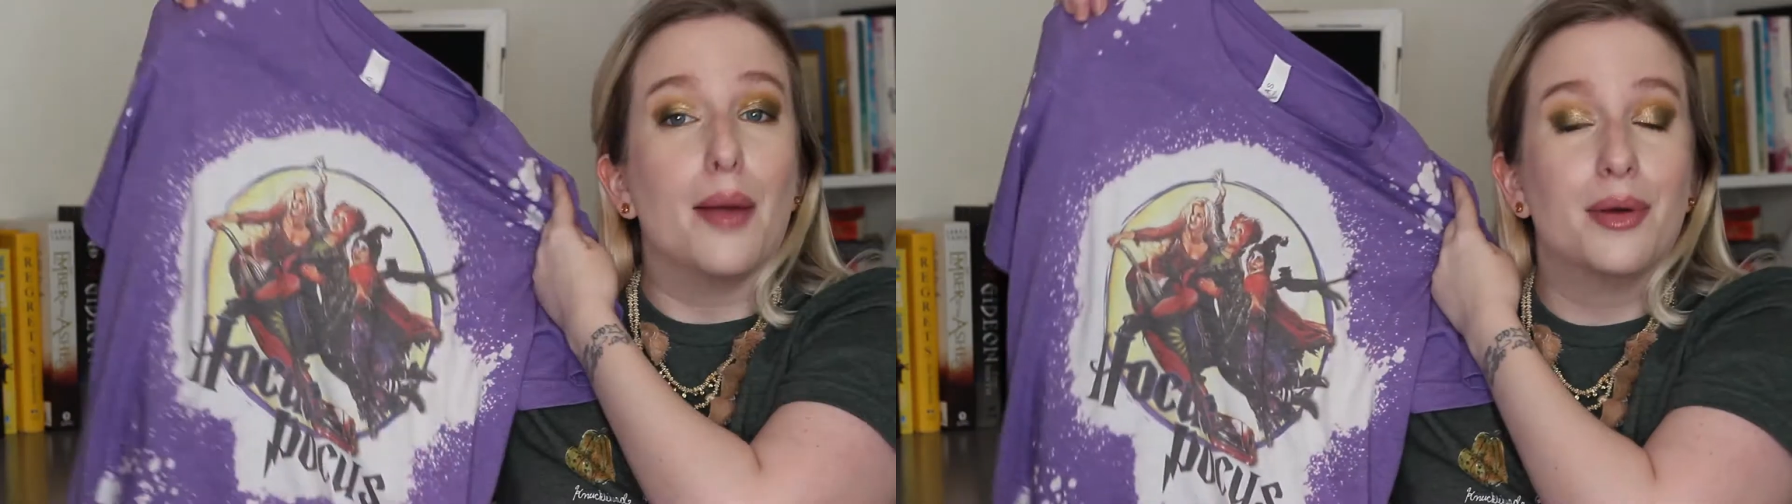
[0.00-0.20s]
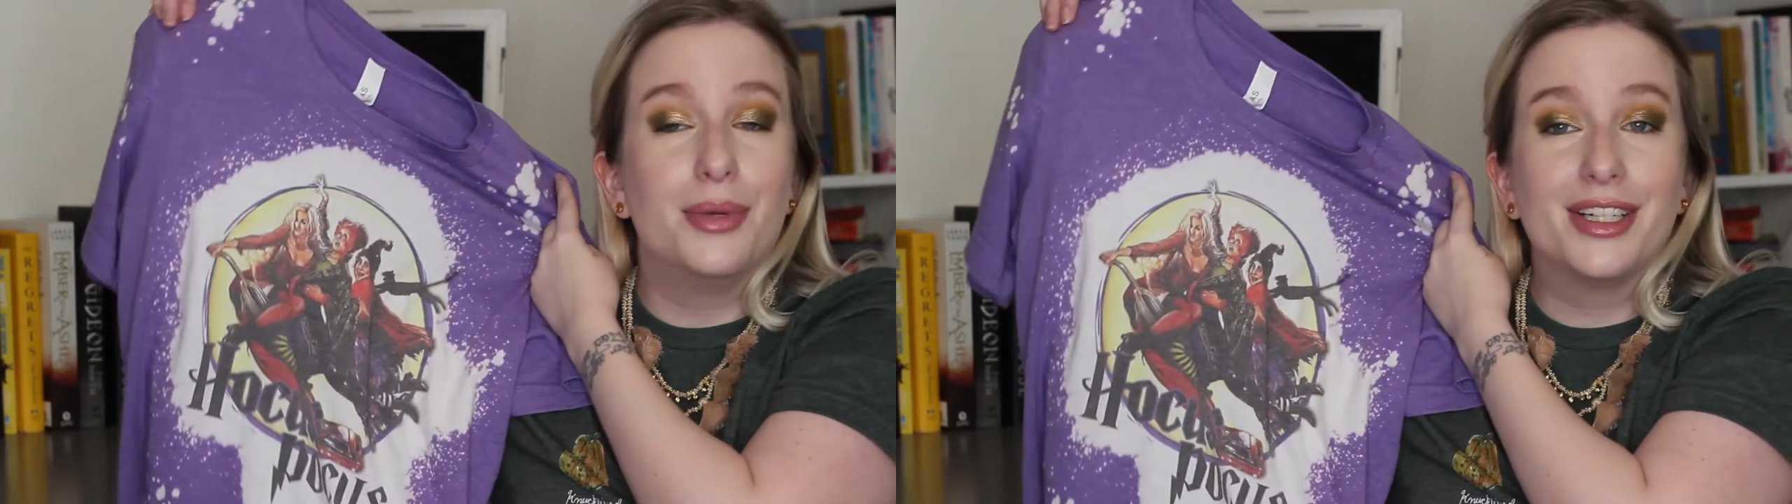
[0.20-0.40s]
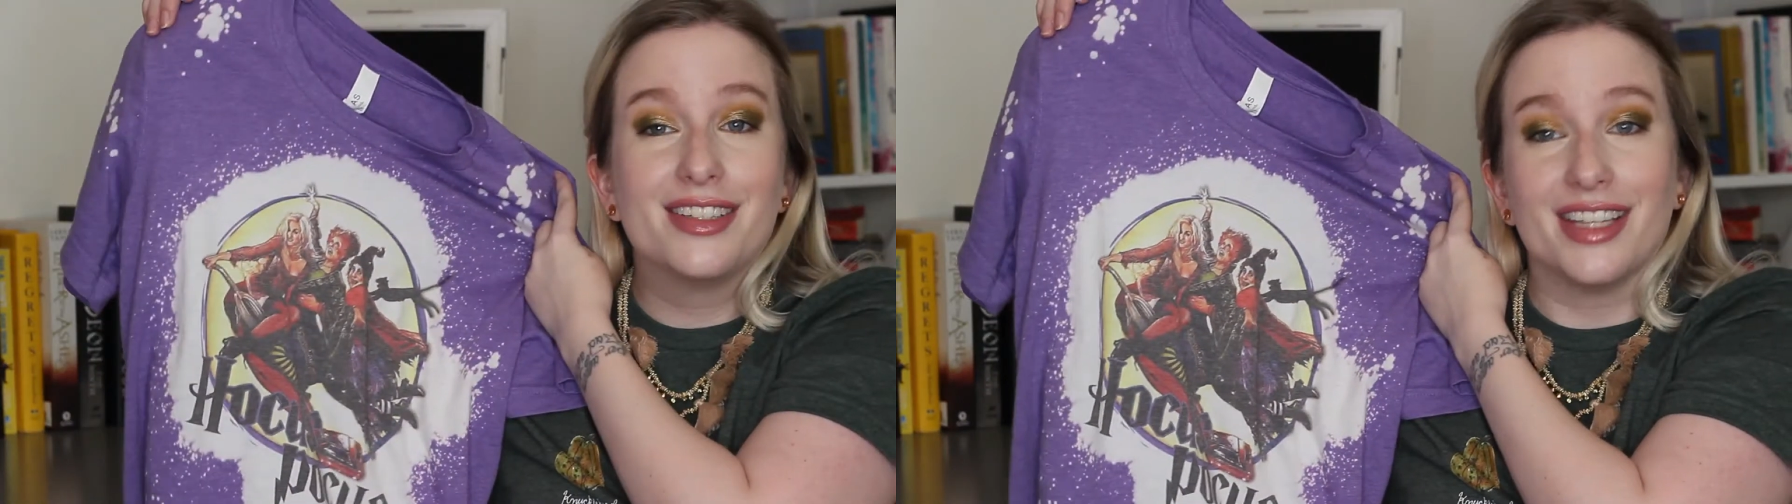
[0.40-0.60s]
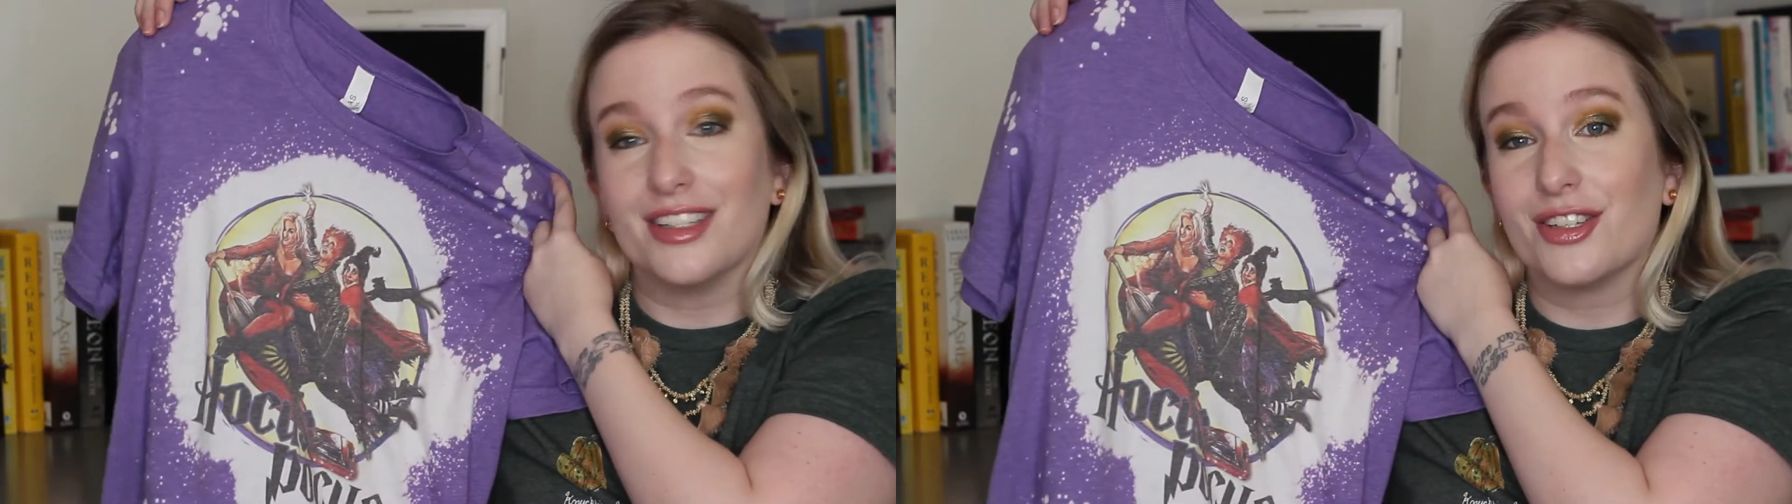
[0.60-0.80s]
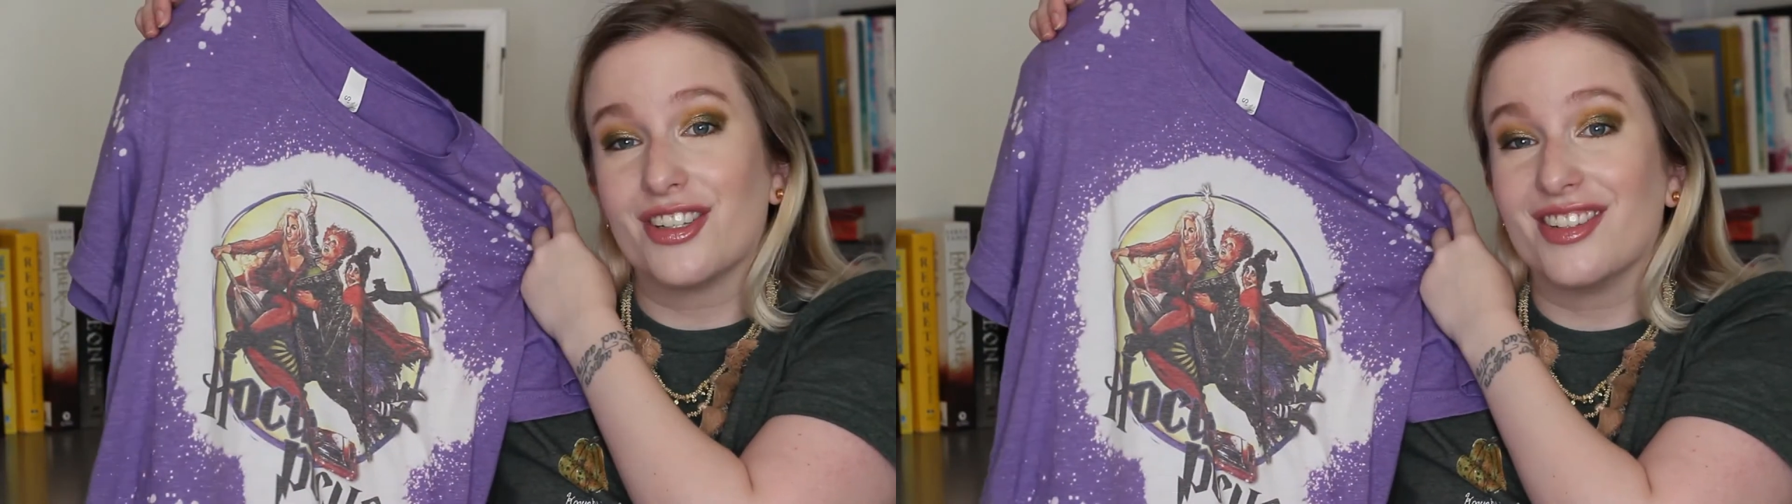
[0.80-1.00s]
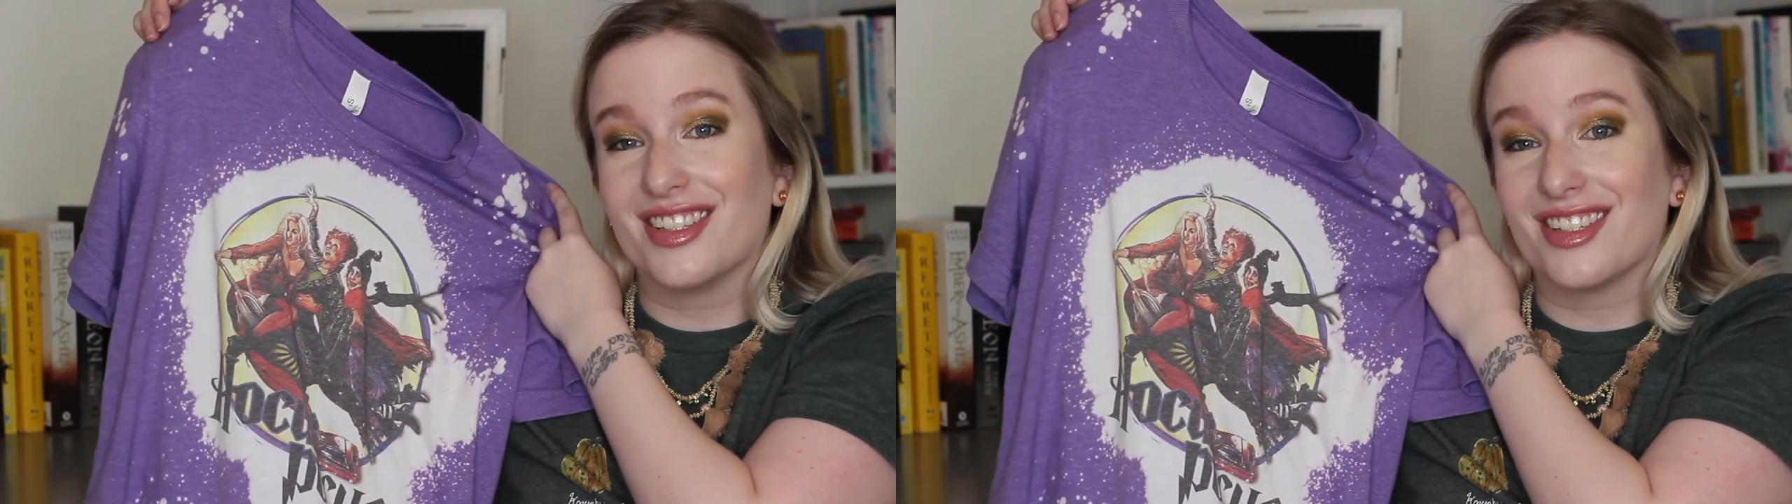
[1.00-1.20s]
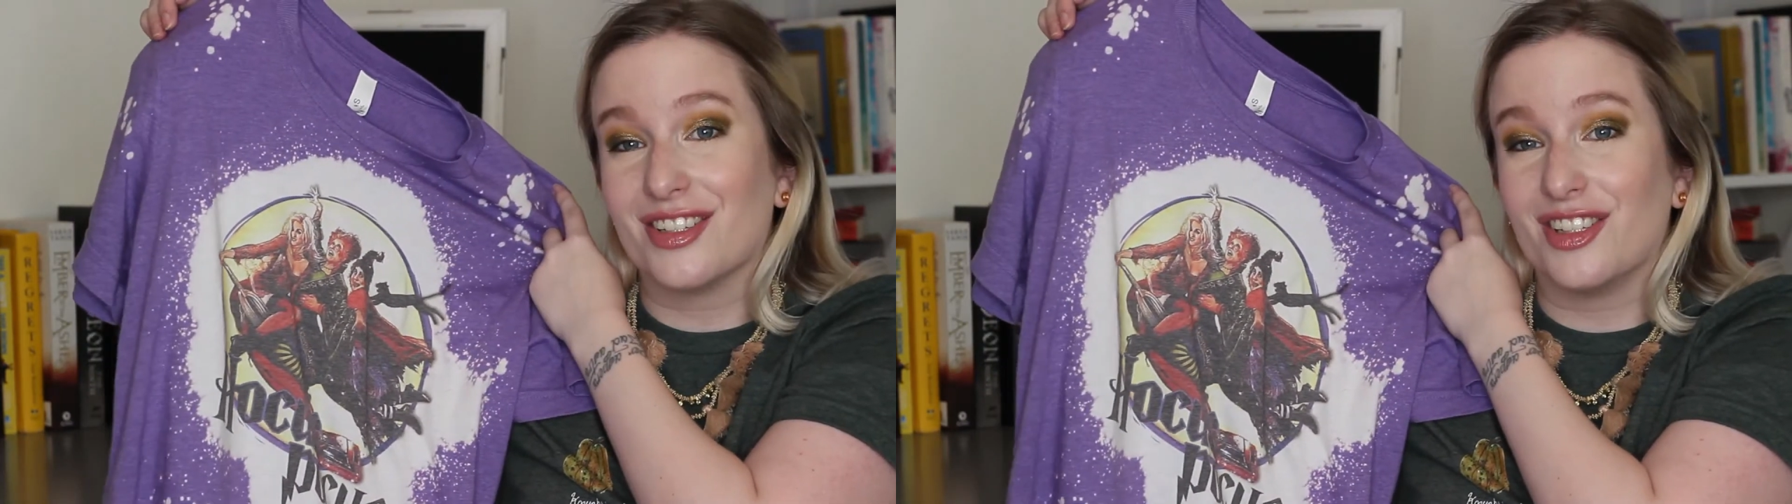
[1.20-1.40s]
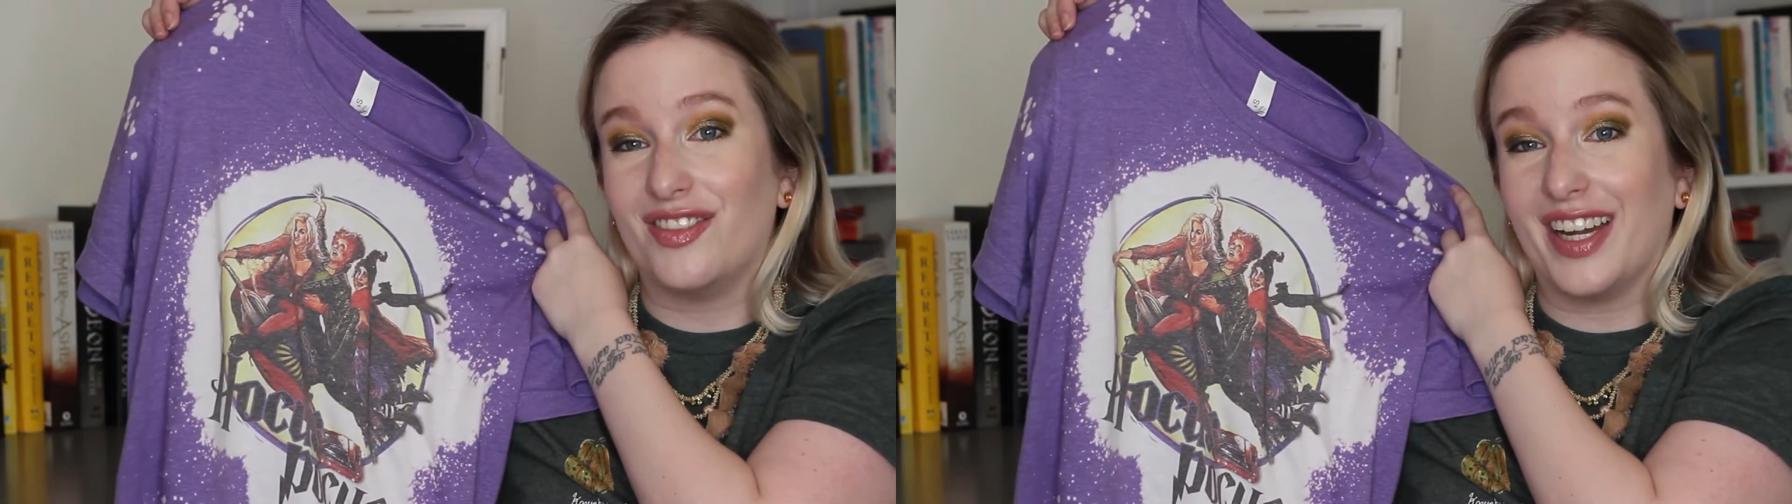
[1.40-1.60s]
I'm a big Sanderson
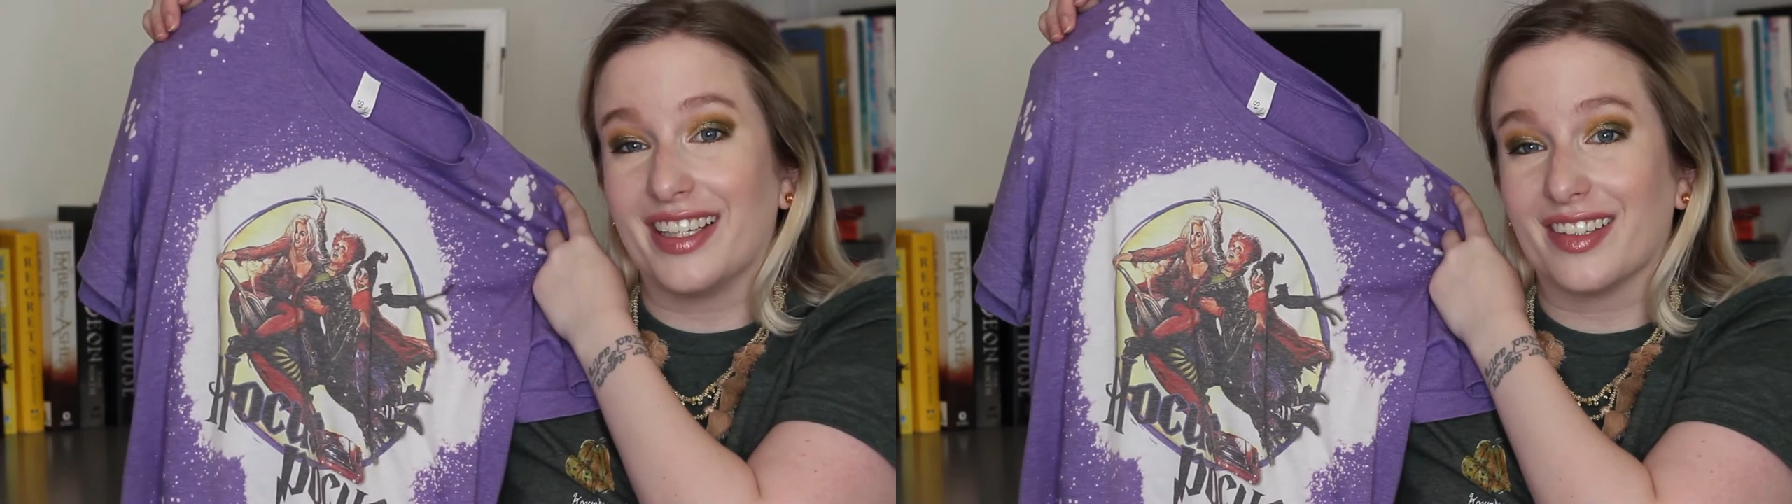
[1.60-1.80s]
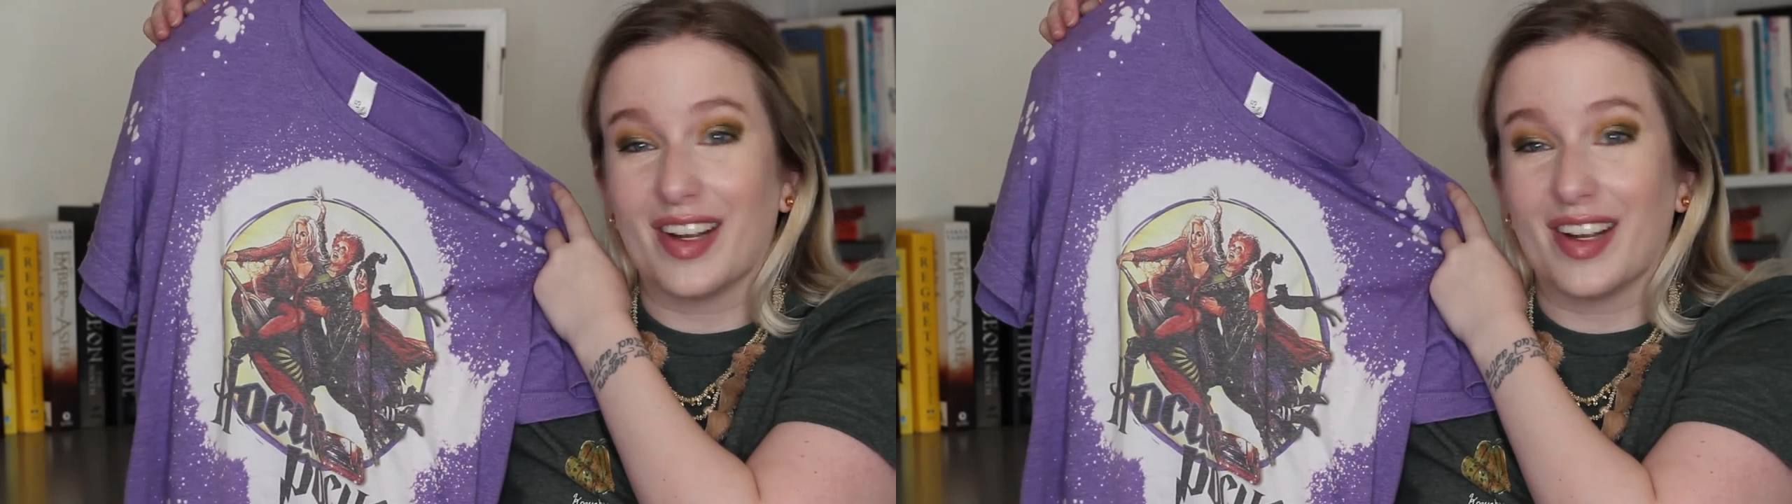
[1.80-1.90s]
sisters fan,